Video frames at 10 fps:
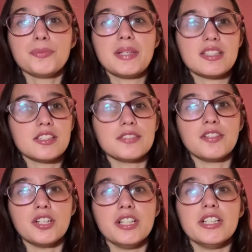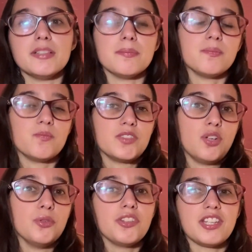pieces of art and the
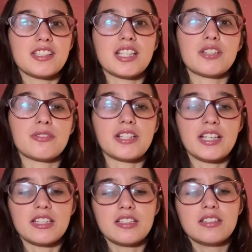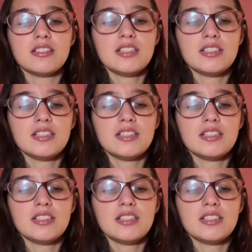old things I created.